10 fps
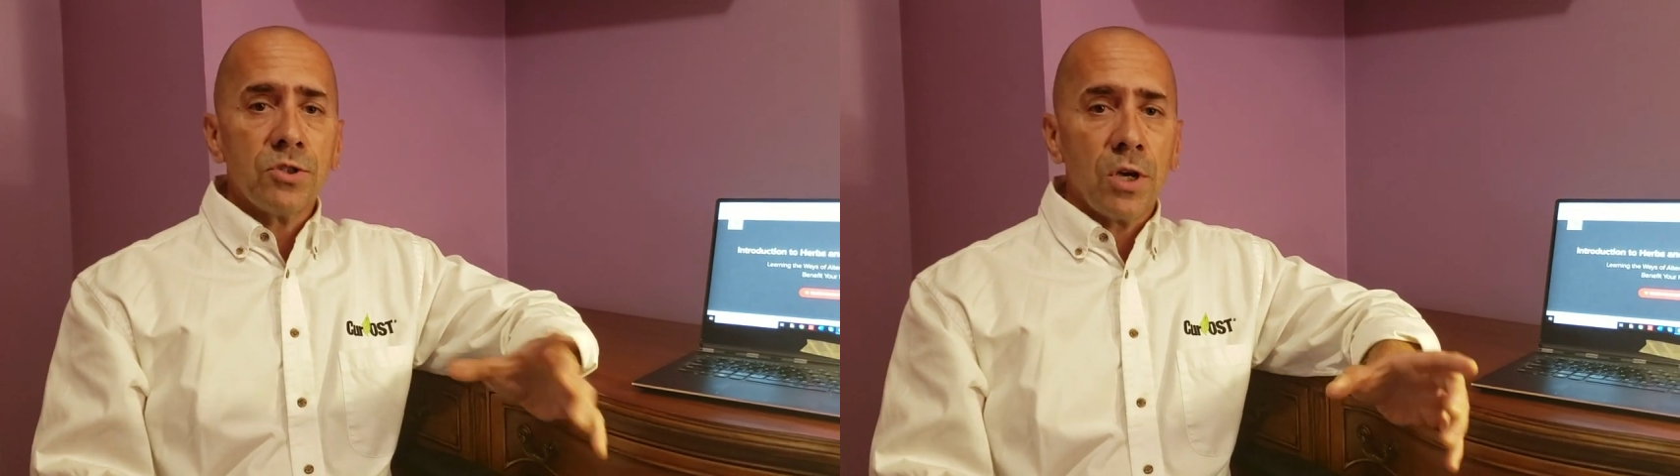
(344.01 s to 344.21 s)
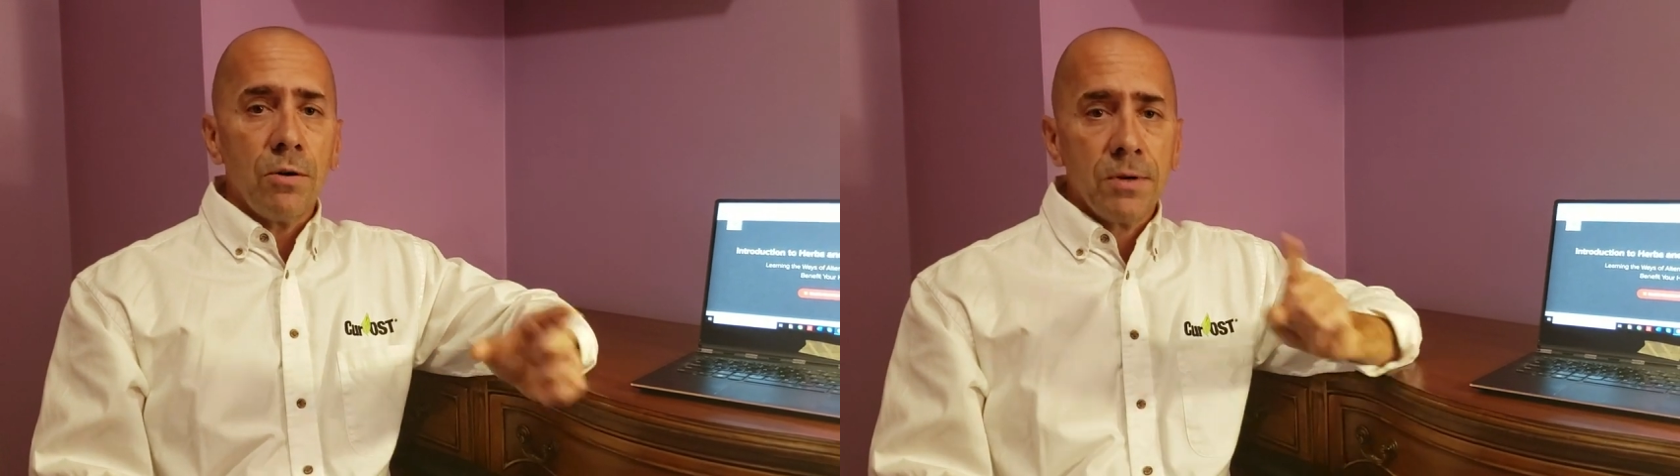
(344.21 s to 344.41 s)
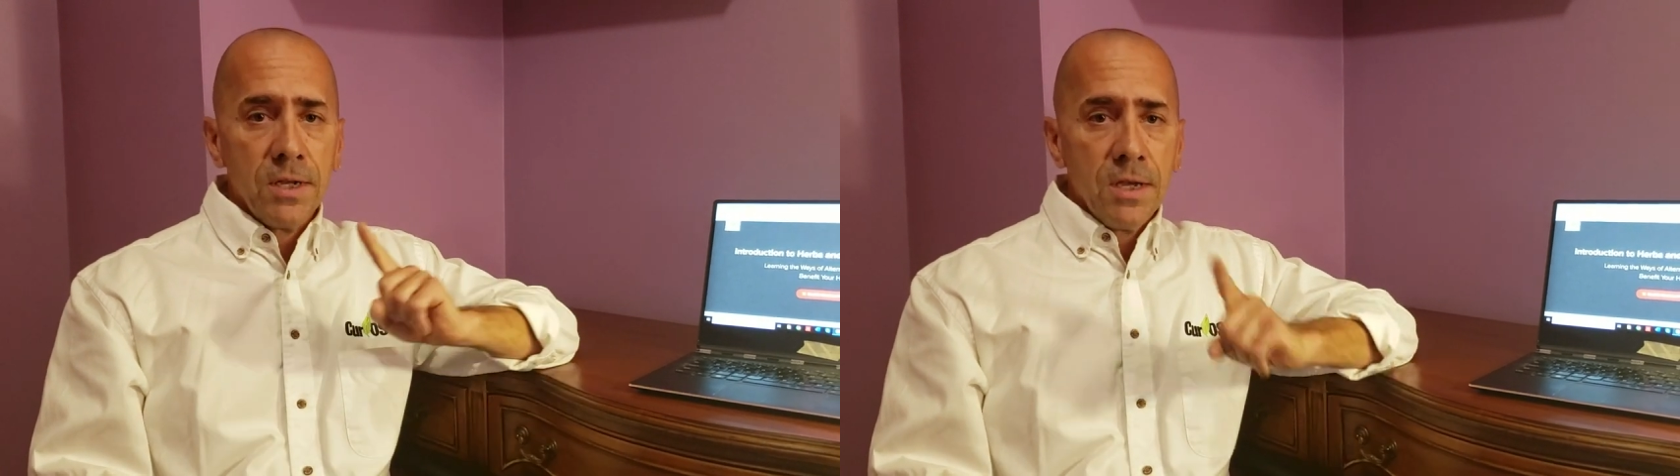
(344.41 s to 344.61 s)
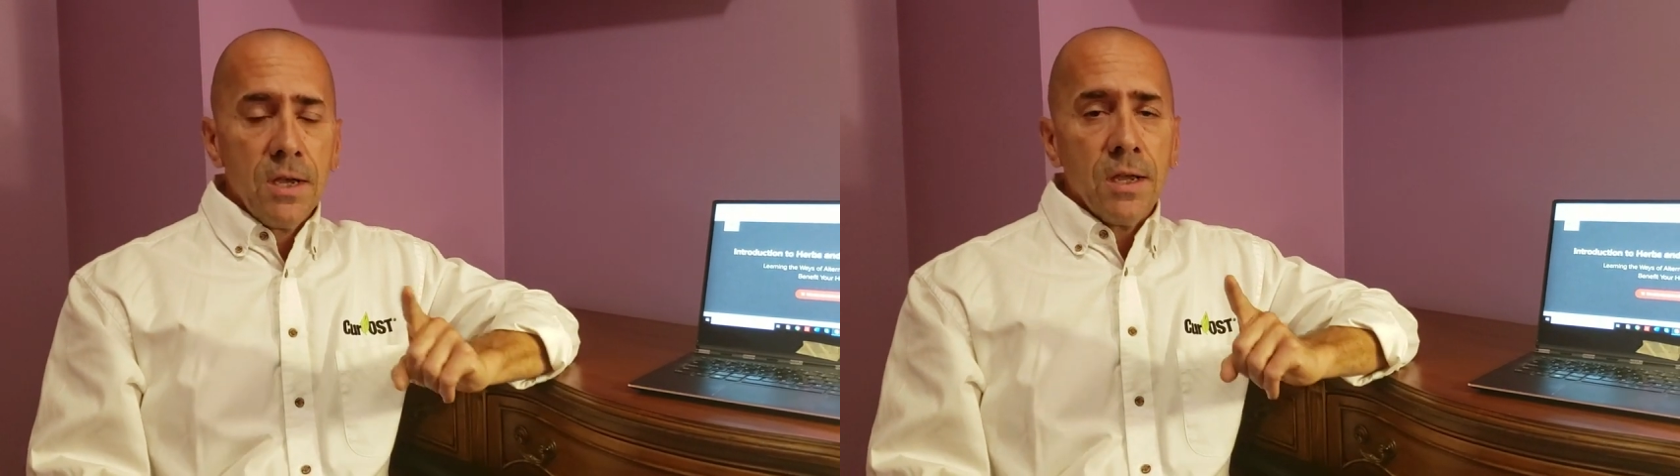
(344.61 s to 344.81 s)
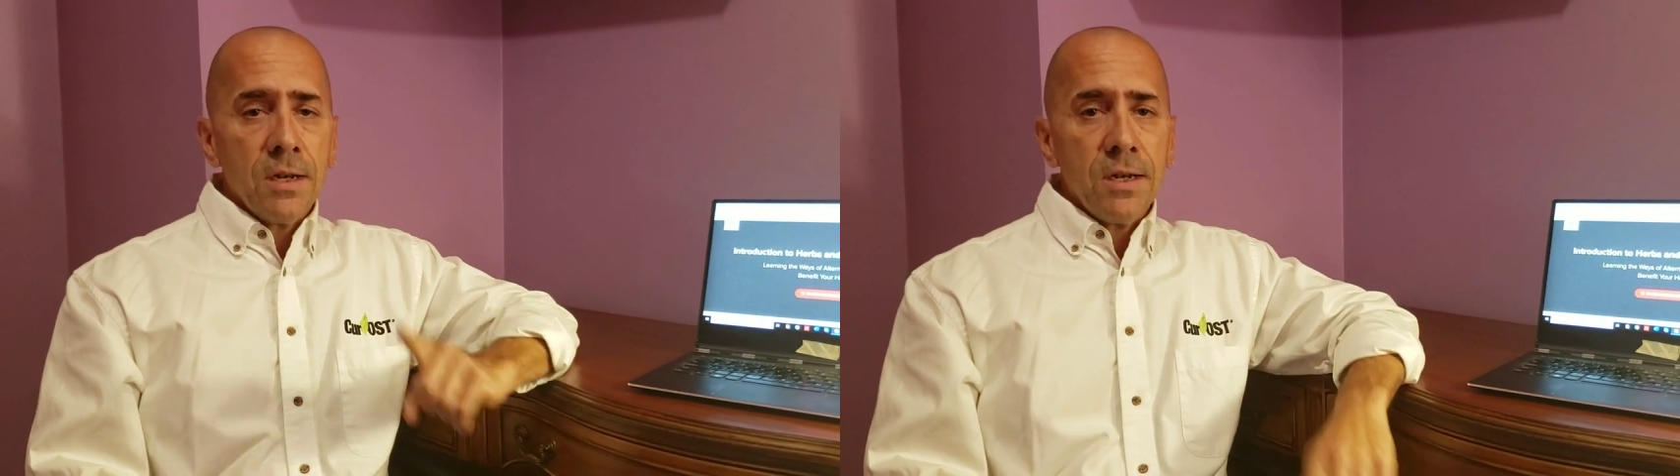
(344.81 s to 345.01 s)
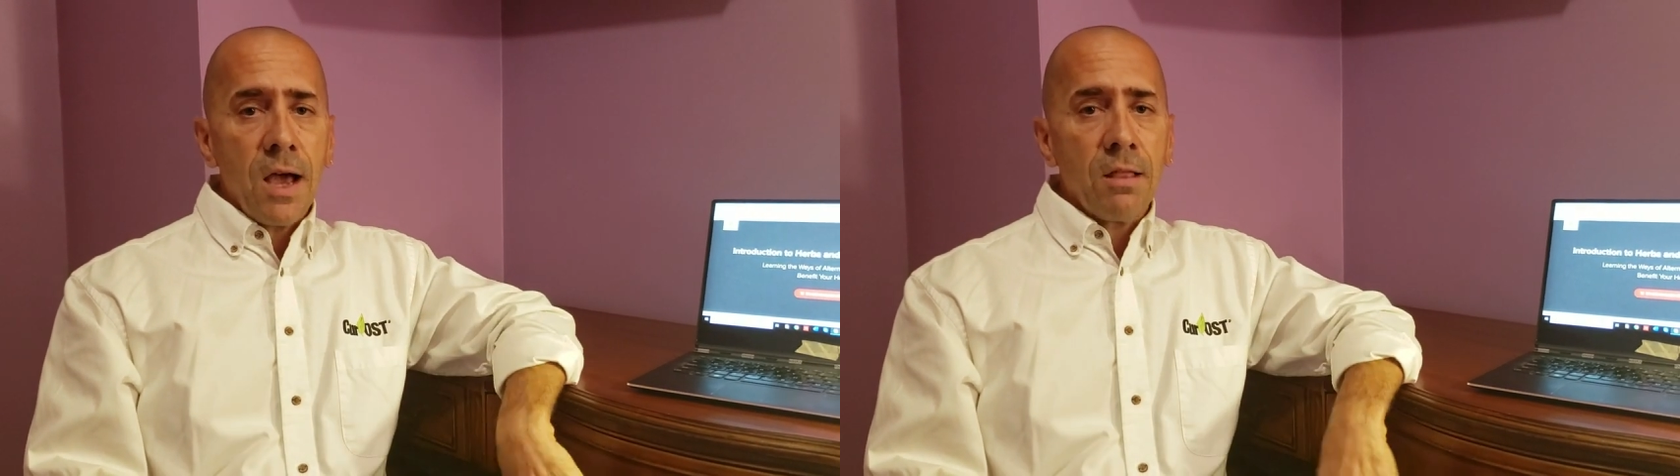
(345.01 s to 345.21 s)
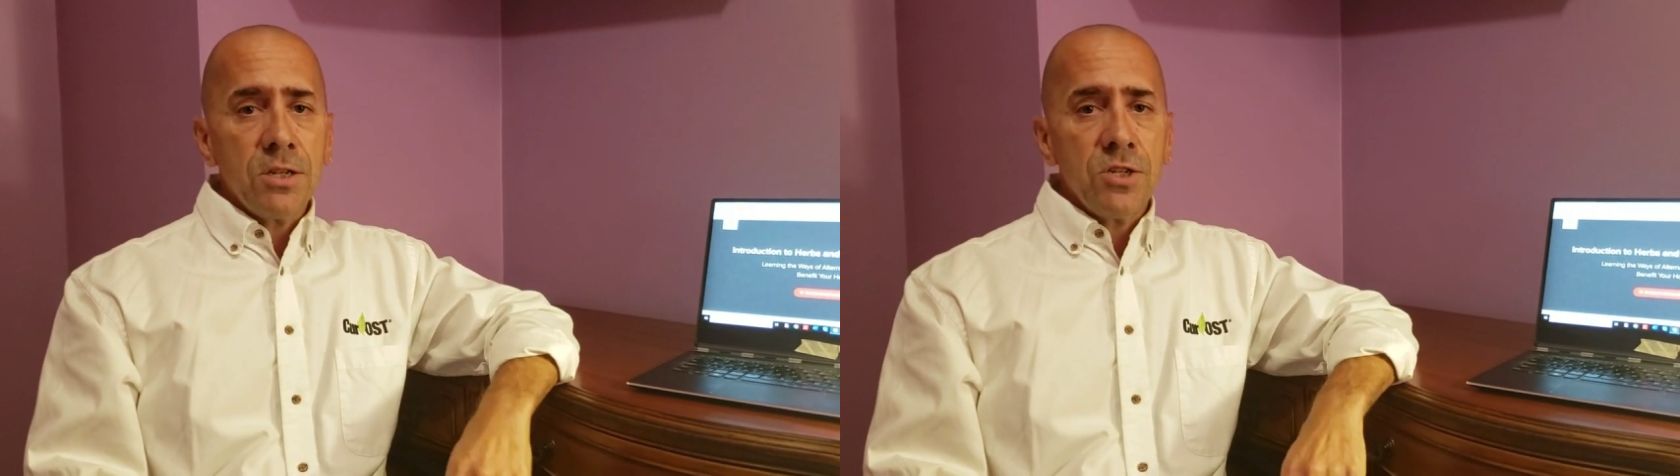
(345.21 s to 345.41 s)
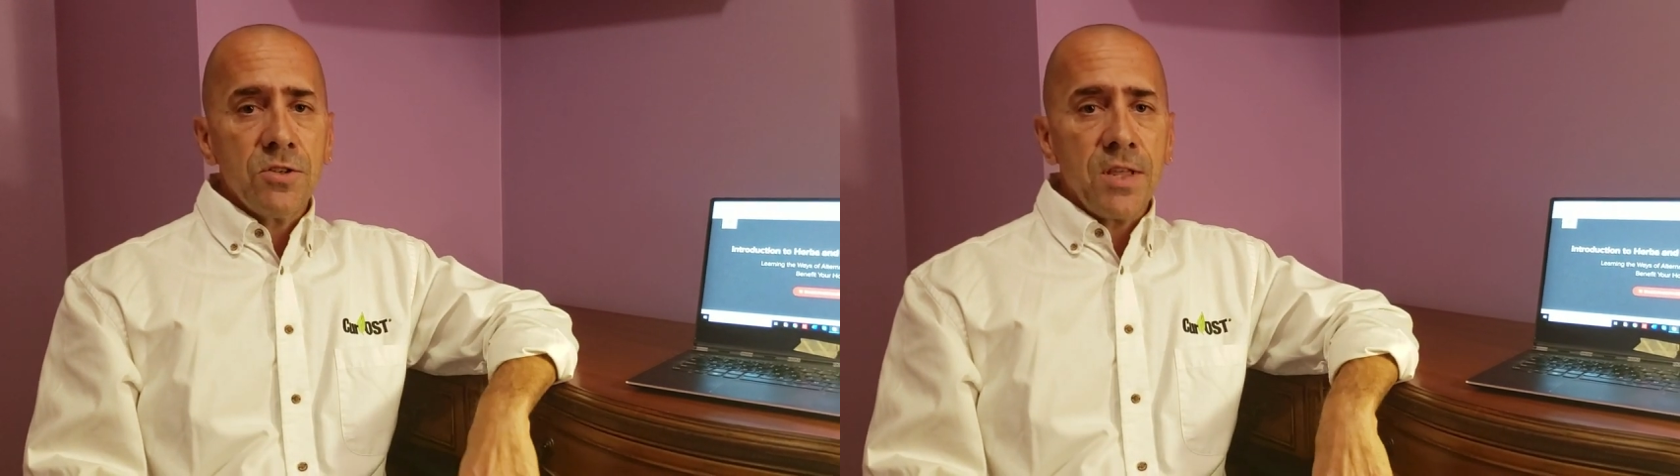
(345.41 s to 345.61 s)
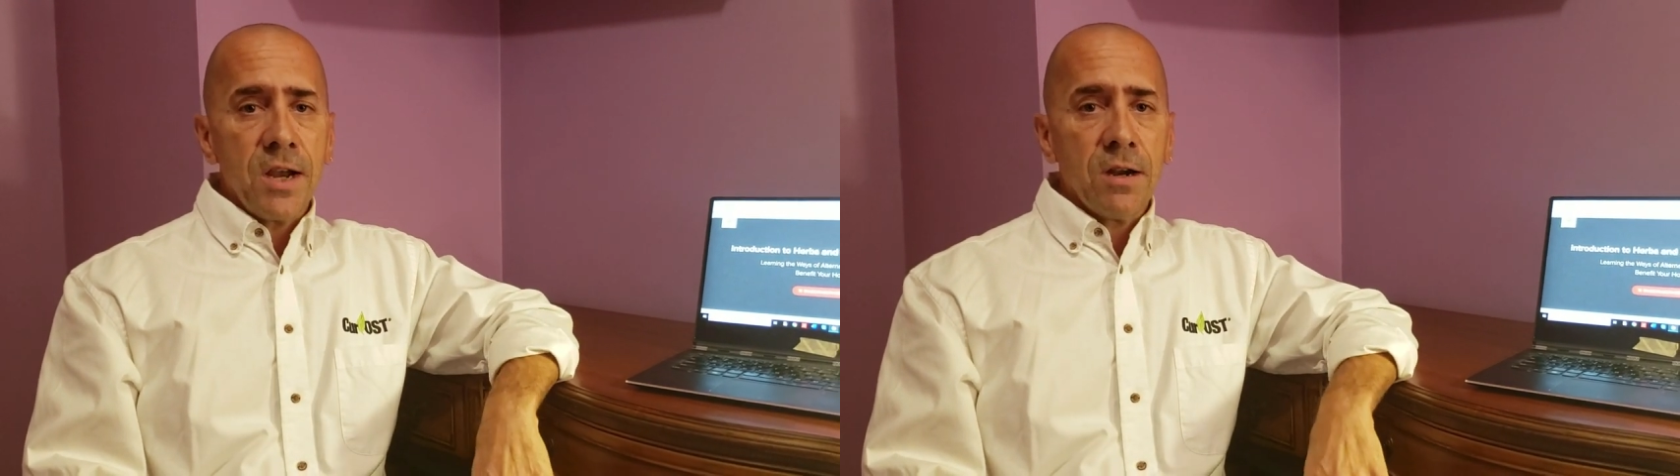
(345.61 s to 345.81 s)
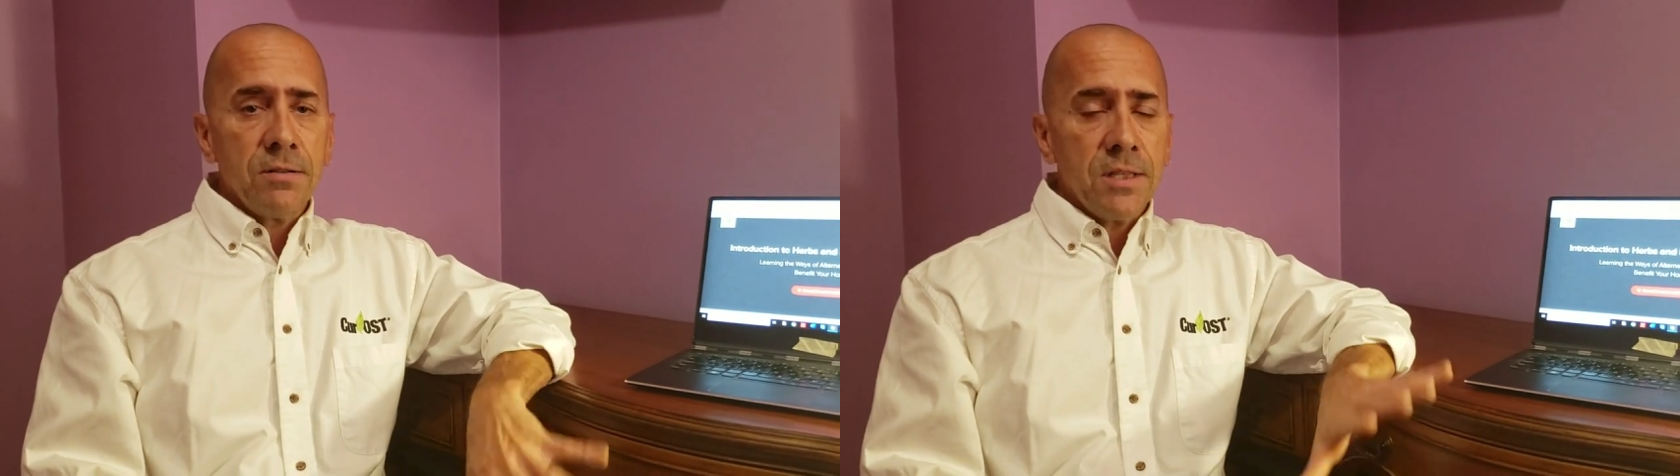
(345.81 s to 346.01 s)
So knowledge is there,